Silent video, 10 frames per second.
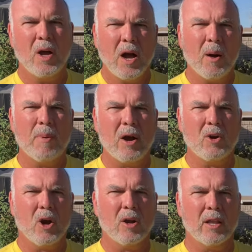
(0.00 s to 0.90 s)
about
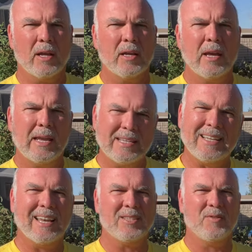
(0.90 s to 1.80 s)
garlic in
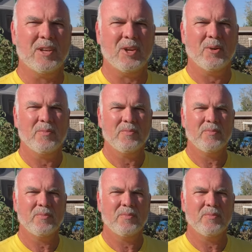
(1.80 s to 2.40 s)
today's video.